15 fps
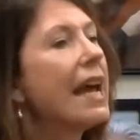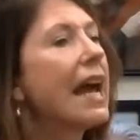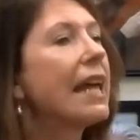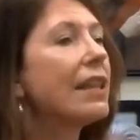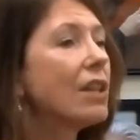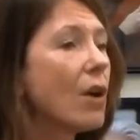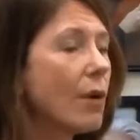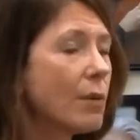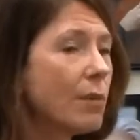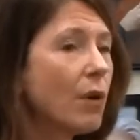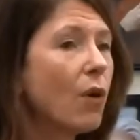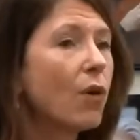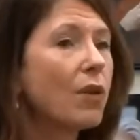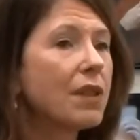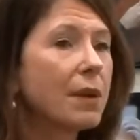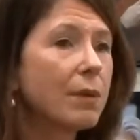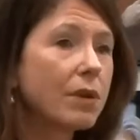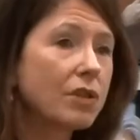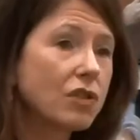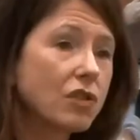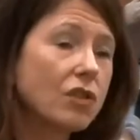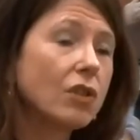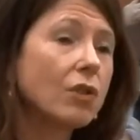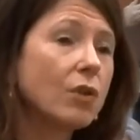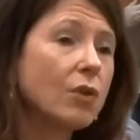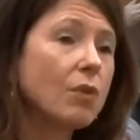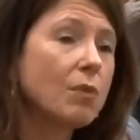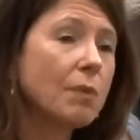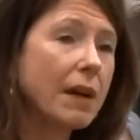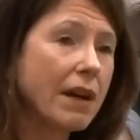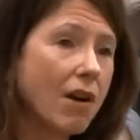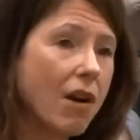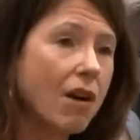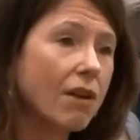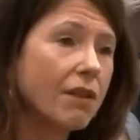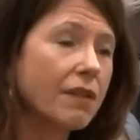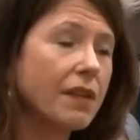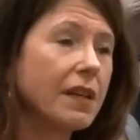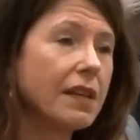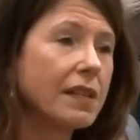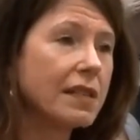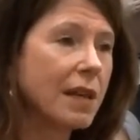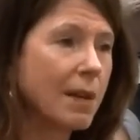And lo and behold, there were two biographies